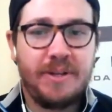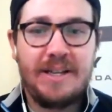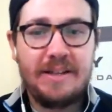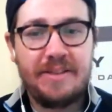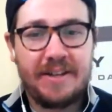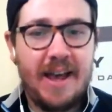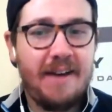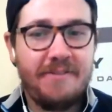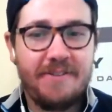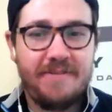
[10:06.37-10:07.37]
in the
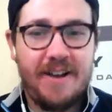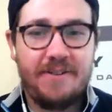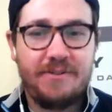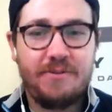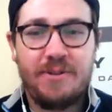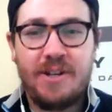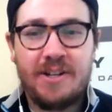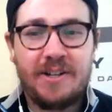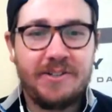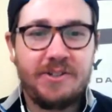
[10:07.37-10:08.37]
cafe value
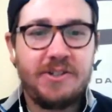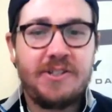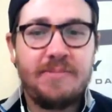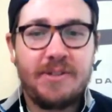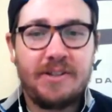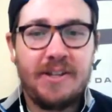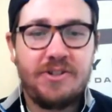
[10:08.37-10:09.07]
because it just seems like they mm-hmm.